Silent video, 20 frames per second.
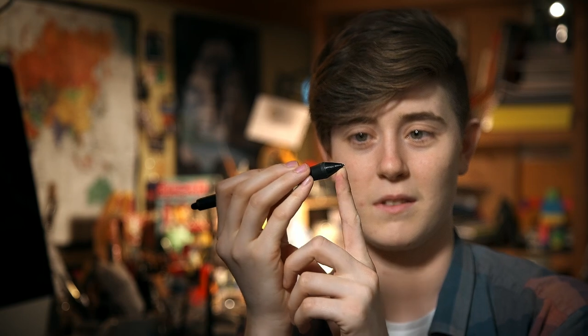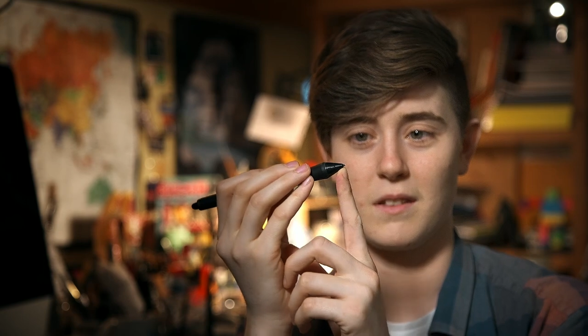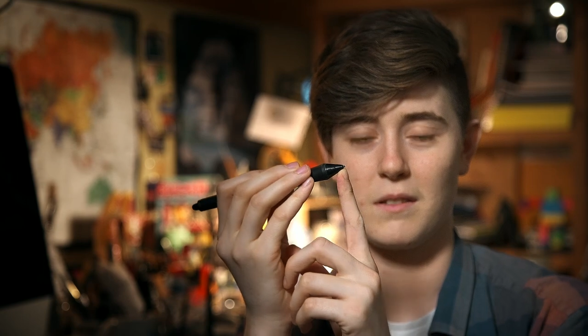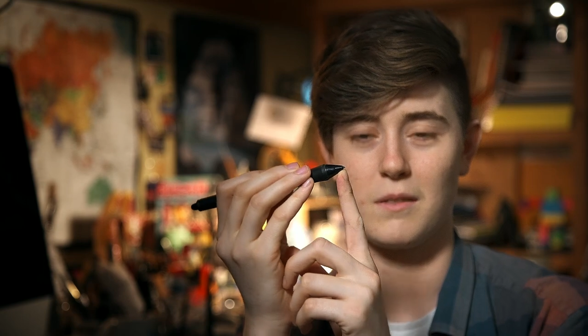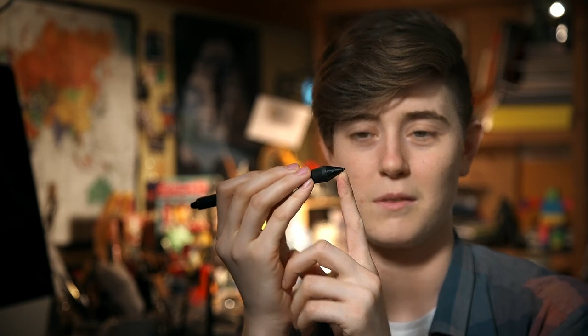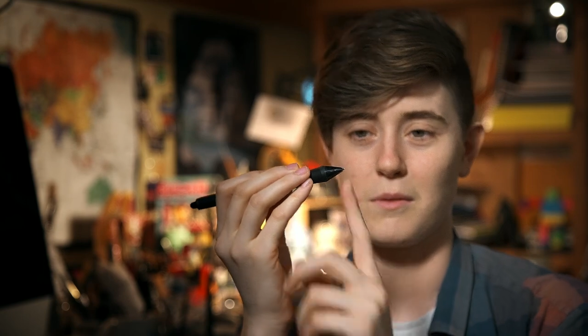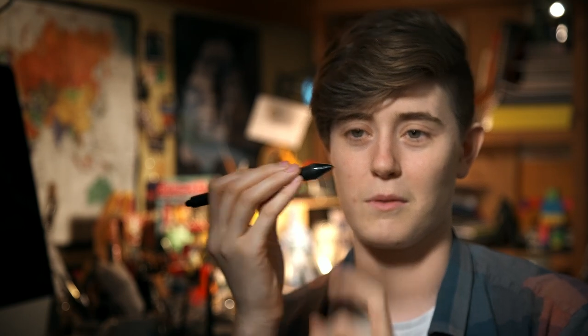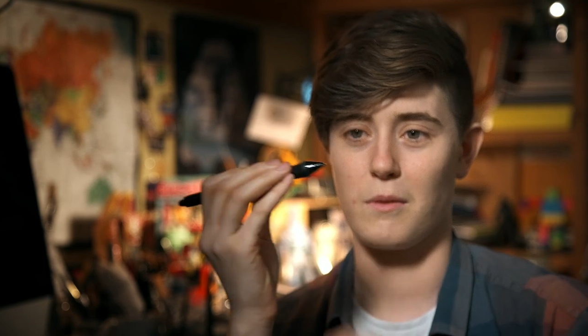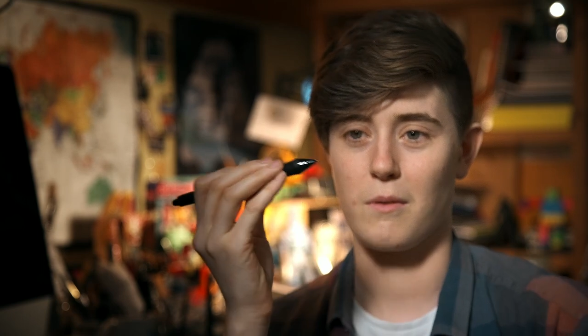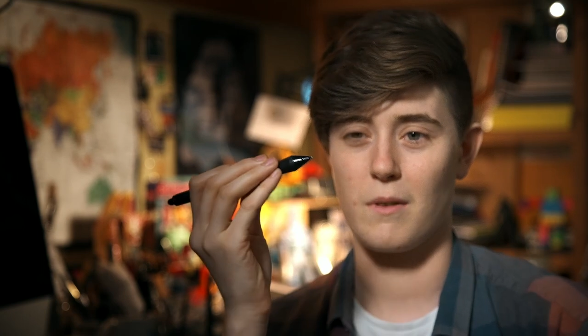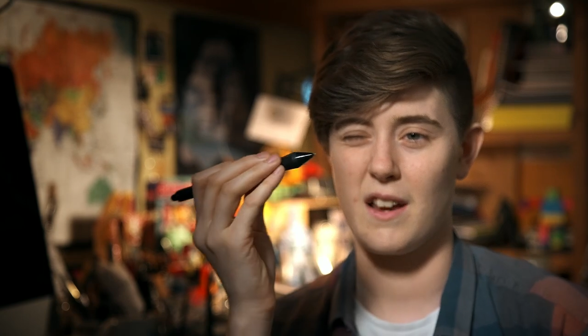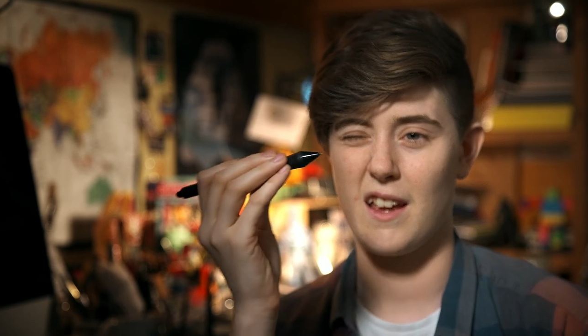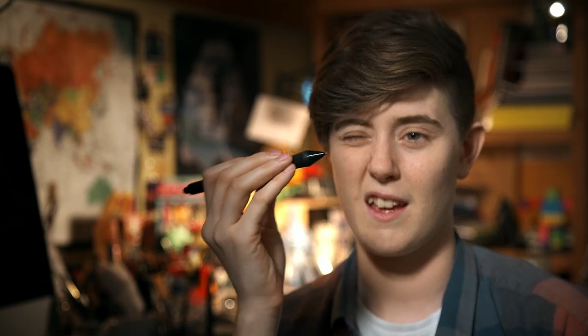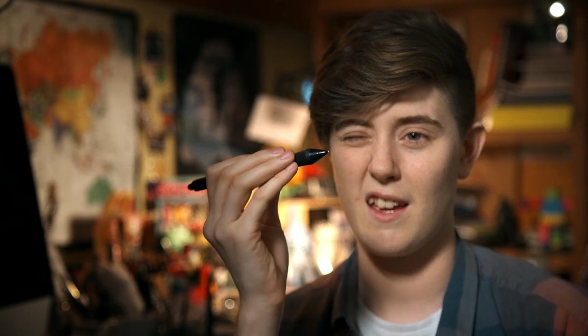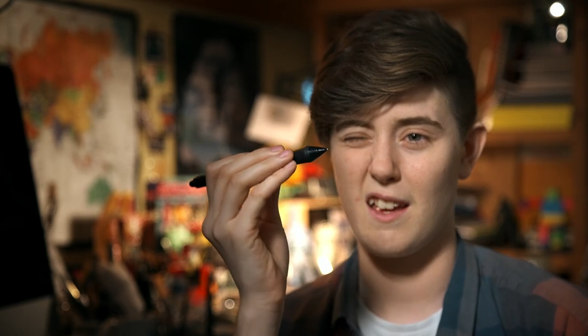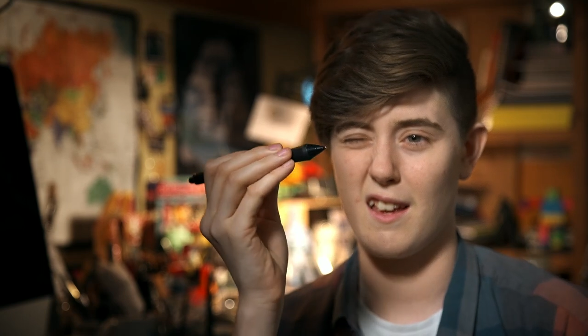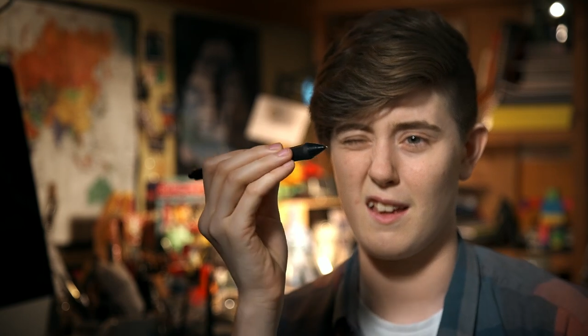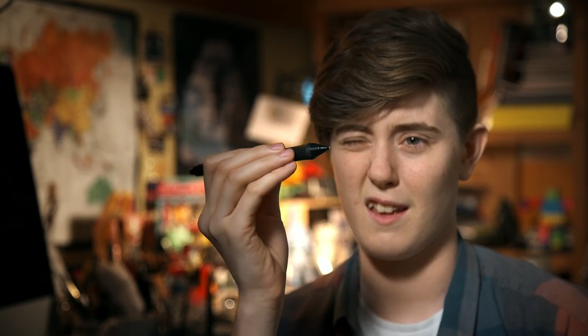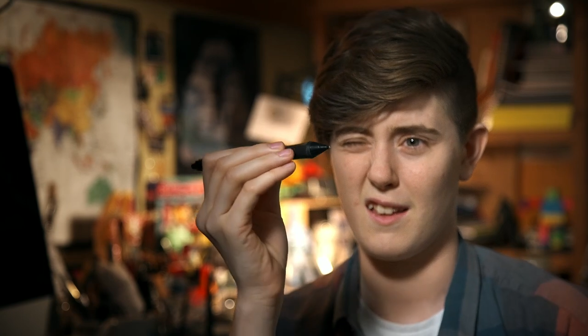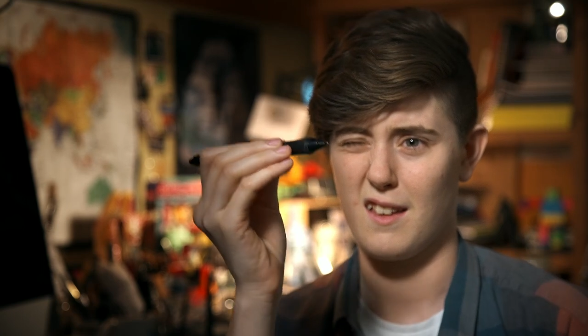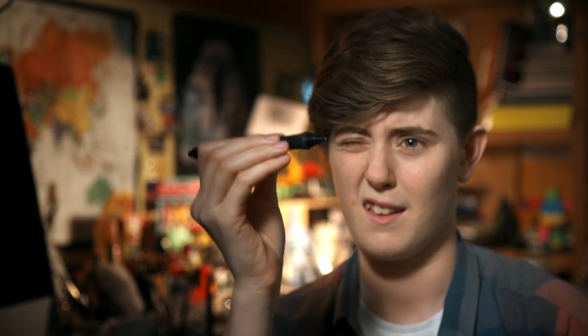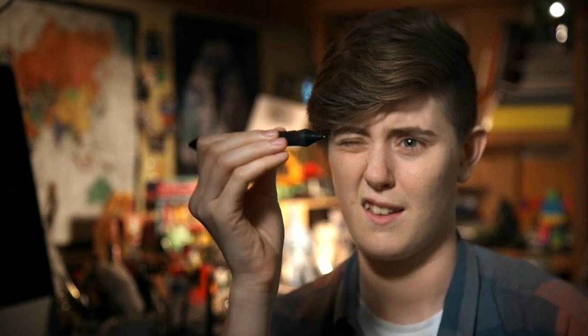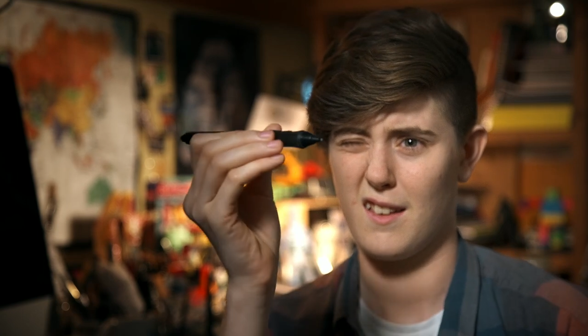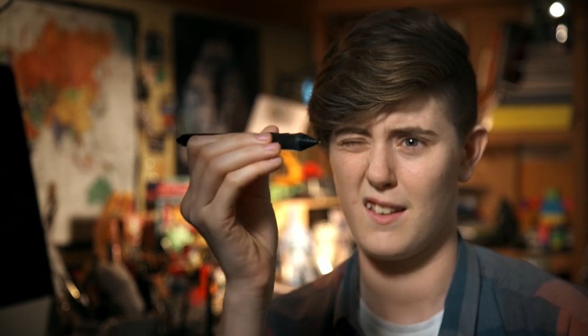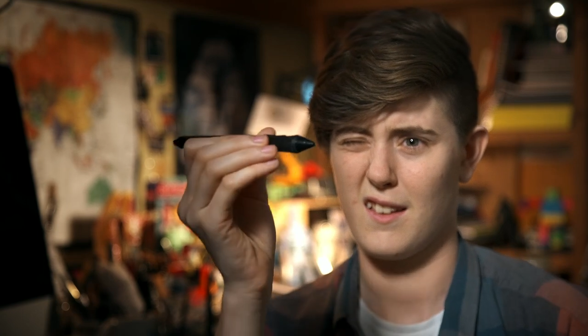with the little gray.